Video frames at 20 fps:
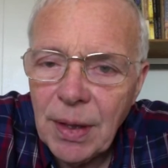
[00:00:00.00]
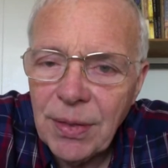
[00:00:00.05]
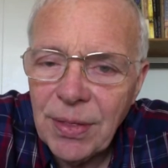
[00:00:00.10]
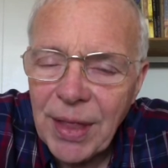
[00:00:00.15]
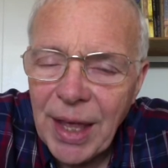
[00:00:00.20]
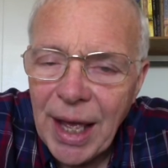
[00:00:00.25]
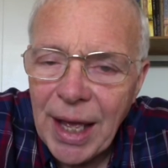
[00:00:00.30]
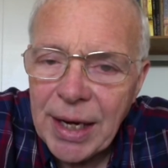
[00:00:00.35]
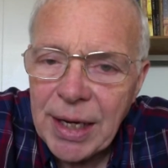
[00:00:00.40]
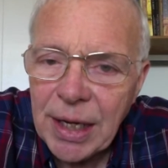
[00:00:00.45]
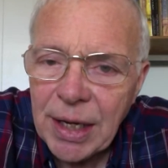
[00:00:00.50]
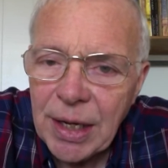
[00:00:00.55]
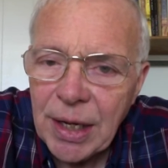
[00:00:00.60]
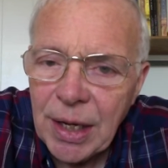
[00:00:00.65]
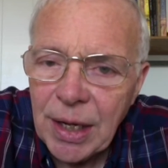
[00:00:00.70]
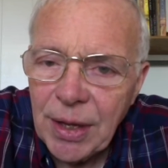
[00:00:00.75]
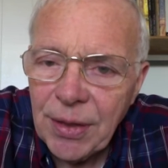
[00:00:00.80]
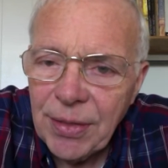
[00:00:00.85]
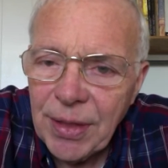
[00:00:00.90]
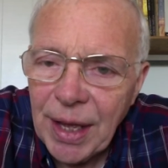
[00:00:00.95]
that,
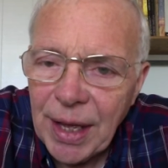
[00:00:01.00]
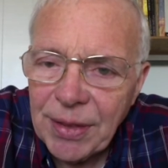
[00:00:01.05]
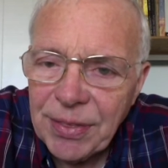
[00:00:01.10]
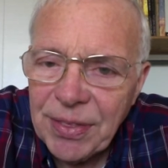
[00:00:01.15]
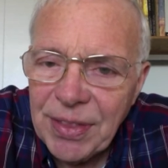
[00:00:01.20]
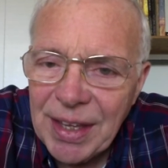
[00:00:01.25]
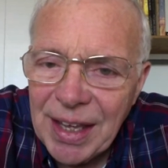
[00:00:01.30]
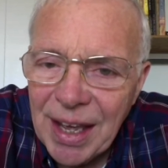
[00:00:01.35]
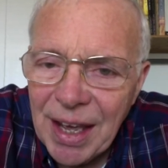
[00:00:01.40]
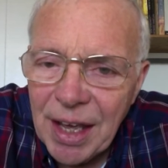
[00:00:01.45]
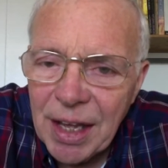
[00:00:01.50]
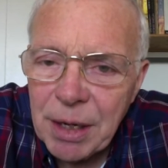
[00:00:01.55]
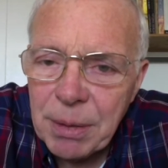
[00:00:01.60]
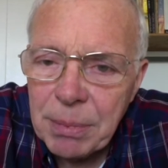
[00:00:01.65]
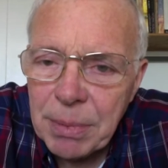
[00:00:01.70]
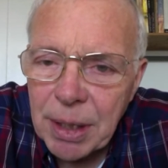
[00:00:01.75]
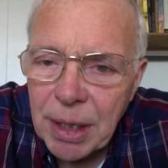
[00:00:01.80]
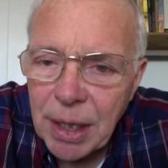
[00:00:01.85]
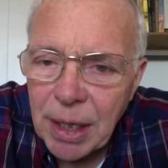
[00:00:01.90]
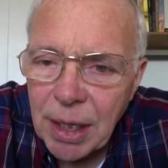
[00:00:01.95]
that the
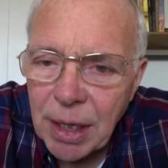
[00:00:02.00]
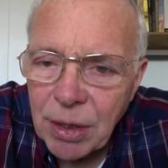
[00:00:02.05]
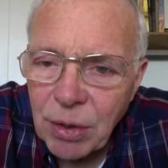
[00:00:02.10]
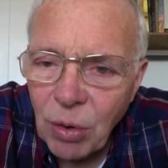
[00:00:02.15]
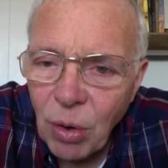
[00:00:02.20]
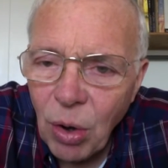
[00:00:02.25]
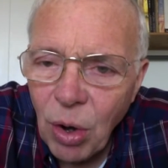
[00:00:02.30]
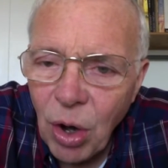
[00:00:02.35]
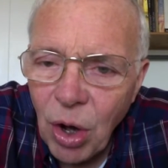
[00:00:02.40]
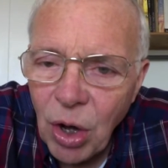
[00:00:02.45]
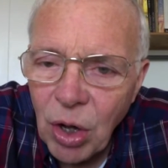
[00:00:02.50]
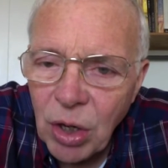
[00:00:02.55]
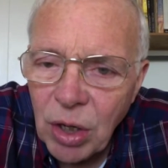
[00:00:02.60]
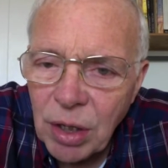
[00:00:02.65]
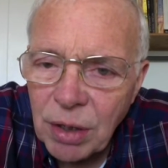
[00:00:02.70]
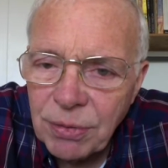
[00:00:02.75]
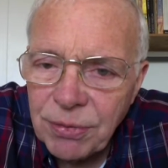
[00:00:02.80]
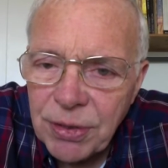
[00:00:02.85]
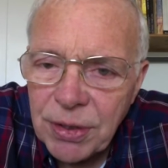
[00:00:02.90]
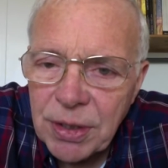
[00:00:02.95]
enemy and
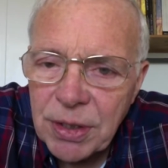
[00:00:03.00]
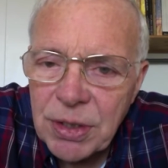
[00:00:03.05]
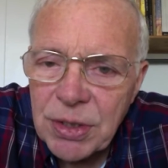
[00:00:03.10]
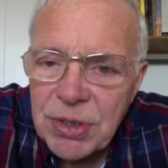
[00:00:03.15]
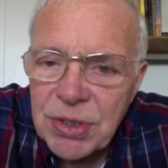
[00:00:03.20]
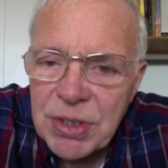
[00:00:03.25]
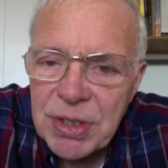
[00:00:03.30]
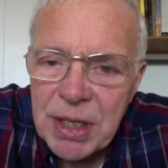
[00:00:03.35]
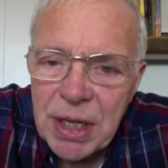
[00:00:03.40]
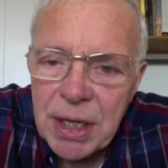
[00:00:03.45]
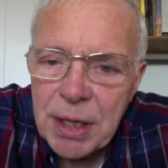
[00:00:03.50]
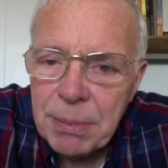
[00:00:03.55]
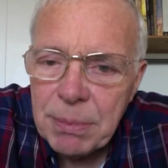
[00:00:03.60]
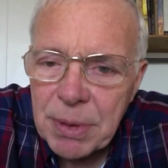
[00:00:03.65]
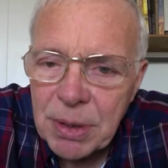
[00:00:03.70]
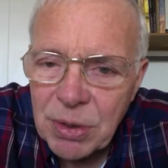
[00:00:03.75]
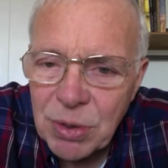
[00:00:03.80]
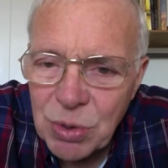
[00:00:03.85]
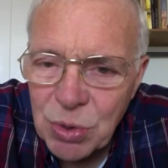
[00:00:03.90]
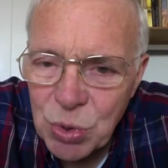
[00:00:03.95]
all of his
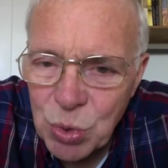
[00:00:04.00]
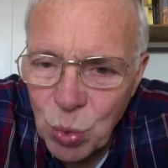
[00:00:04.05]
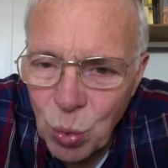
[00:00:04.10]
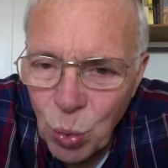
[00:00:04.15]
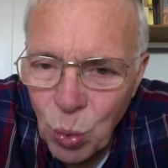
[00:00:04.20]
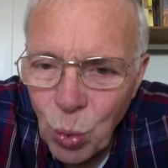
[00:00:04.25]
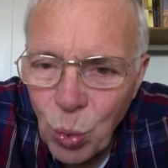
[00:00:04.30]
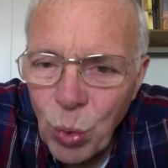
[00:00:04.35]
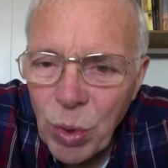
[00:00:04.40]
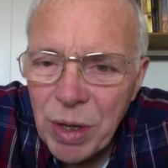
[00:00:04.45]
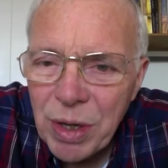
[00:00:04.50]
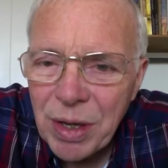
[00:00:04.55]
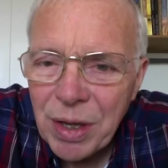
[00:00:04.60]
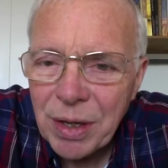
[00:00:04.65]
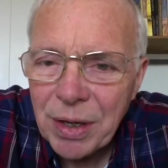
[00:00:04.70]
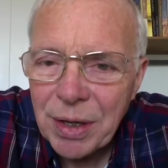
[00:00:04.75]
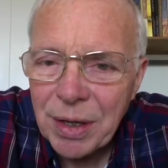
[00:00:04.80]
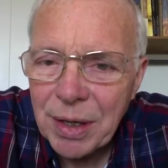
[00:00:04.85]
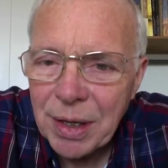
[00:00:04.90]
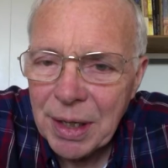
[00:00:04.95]
demons
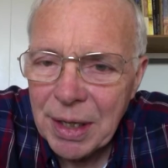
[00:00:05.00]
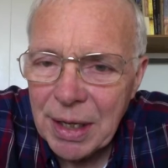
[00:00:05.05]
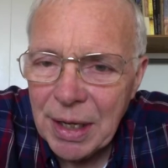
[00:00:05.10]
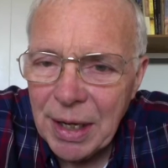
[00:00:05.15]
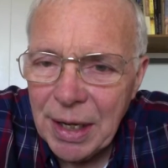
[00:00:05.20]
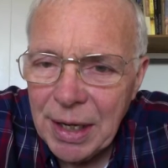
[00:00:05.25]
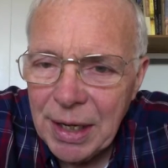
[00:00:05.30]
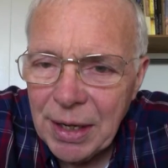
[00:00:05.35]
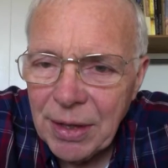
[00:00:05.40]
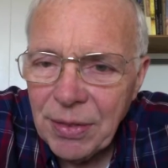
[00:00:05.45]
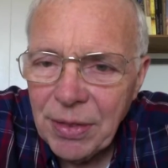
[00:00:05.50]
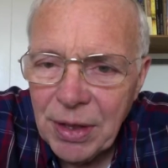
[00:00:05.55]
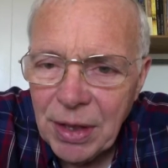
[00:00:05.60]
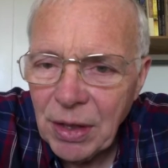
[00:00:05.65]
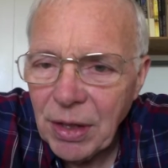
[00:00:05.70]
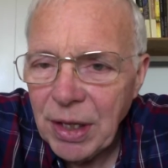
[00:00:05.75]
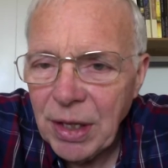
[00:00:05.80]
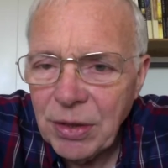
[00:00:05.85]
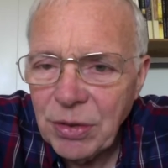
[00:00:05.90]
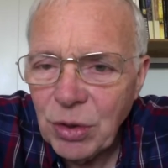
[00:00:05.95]
win in the,
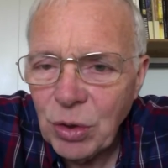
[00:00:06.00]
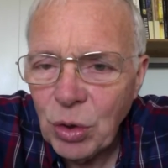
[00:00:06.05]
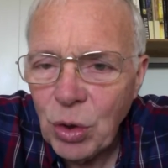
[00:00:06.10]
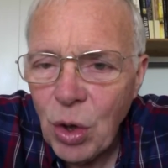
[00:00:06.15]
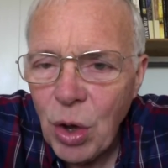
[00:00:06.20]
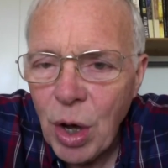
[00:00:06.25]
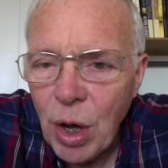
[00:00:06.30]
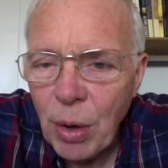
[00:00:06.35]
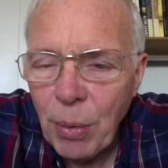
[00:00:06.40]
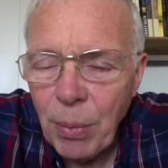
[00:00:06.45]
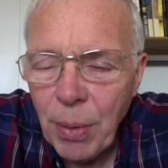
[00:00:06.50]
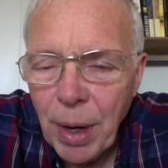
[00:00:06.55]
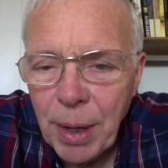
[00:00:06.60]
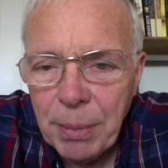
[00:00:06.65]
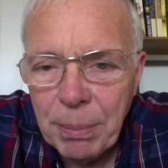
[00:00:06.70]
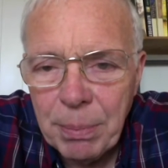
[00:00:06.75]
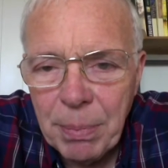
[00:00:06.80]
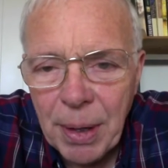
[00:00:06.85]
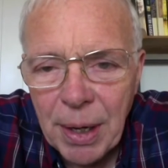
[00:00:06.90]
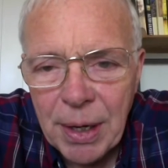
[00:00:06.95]
in the long
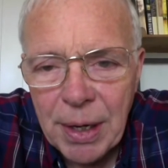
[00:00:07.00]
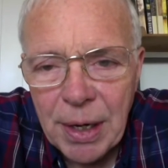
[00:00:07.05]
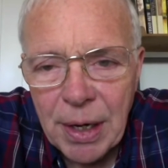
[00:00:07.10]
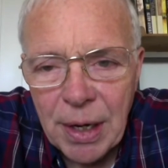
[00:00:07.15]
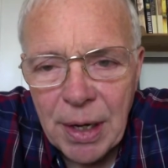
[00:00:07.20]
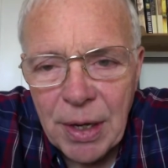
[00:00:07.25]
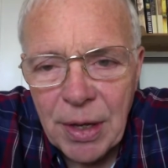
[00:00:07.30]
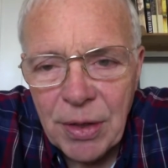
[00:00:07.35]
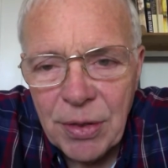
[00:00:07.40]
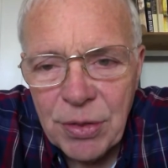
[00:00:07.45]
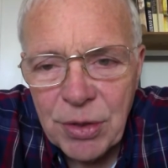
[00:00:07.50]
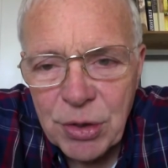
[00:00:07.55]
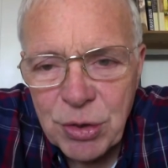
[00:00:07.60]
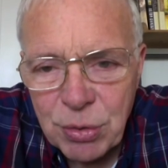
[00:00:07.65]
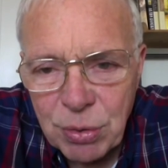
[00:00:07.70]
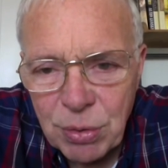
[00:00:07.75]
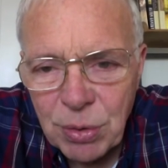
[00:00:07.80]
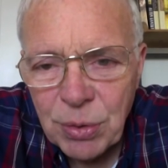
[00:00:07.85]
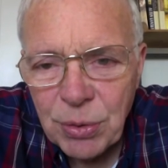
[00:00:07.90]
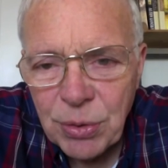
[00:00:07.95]
run. But the
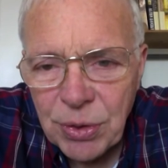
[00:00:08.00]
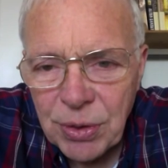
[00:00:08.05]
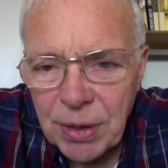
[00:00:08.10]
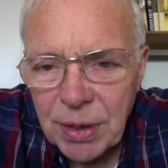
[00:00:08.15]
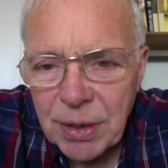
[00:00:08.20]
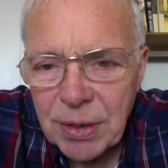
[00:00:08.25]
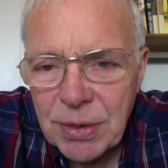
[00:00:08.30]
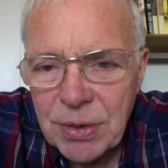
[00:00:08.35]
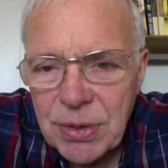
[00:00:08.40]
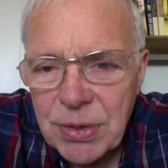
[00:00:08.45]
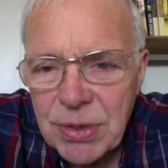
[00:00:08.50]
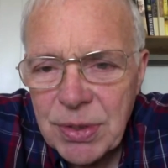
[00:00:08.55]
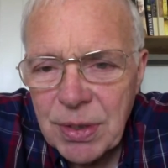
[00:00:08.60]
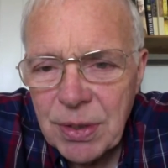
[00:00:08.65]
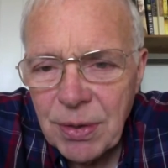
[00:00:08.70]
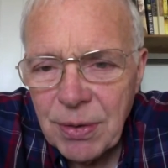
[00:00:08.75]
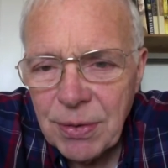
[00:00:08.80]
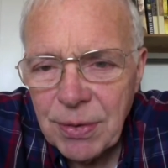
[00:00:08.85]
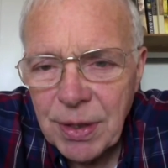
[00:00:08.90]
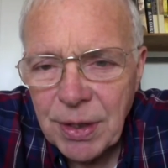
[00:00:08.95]
truth is
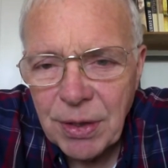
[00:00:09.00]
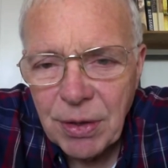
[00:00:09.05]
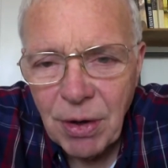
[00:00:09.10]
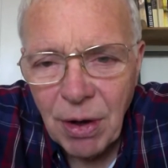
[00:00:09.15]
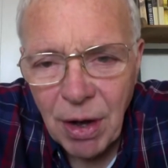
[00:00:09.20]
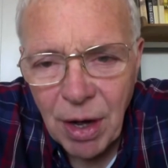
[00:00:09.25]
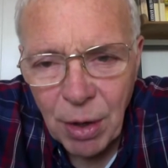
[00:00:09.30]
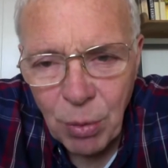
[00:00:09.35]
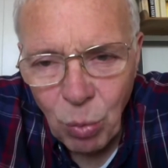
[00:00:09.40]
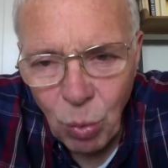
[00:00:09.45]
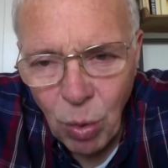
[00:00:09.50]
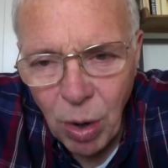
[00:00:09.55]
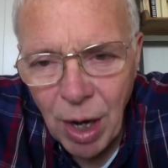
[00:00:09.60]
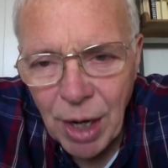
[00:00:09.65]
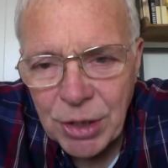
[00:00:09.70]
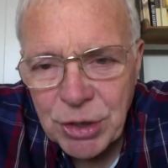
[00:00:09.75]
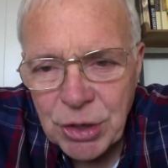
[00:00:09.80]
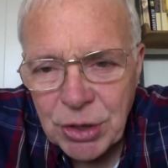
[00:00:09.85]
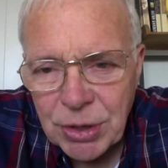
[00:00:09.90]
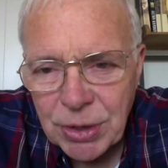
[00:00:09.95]
that God
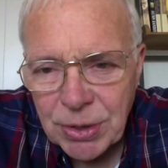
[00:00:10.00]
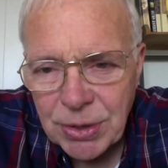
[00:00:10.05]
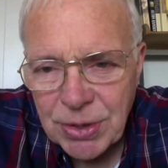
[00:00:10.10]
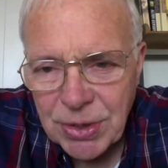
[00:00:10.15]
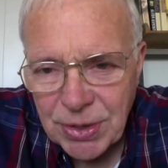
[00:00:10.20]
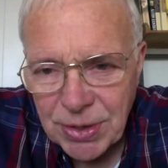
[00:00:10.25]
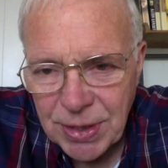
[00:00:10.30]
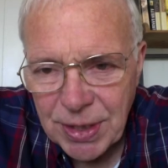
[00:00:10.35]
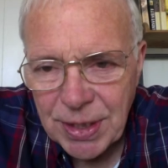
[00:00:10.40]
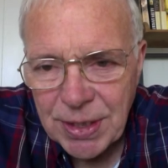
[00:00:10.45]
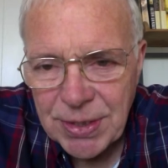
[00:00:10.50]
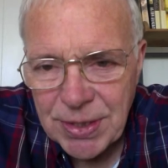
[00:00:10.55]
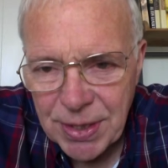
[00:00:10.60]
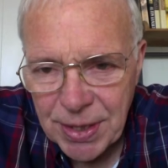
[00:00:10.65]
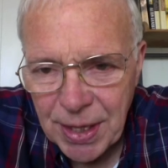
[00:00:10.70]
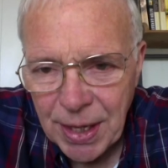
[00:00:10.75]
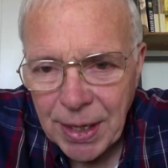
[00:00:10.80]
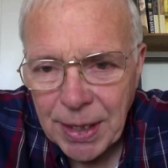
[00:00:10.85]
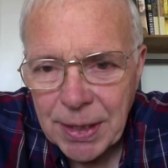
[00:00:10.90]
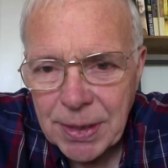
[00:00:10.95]
watches these
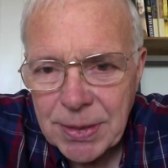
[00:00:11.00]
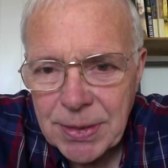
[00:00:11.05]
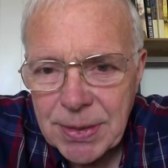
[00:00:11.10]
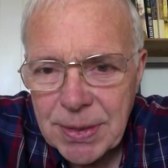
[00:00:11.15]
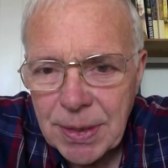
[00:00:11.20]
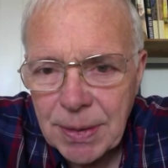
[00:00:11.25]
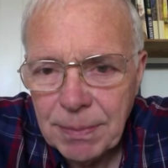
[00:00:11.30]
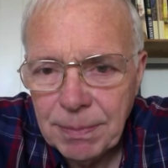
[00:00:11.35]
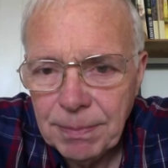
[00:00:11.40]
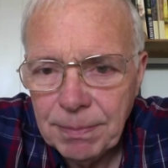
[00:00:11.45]
things.